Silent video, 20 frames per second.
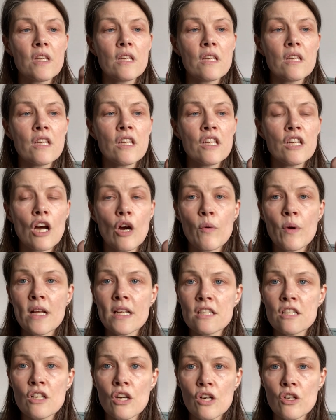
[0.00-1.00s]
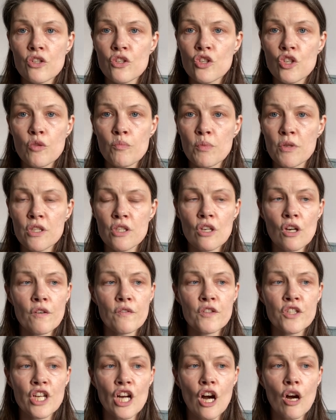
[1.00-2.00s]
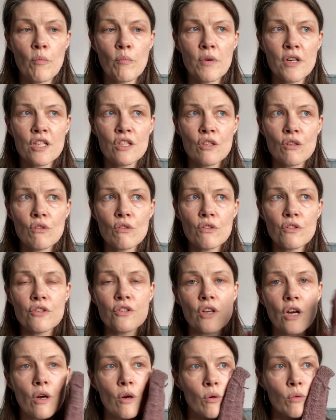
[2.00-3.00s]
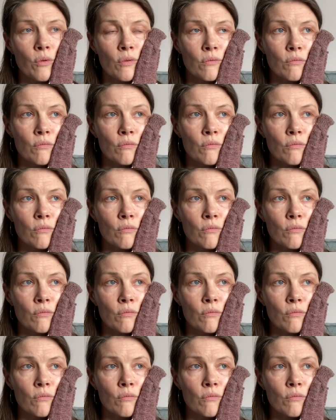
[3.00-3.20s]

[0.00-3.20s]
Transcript: you know, it's not a super soft yarn, but it's also,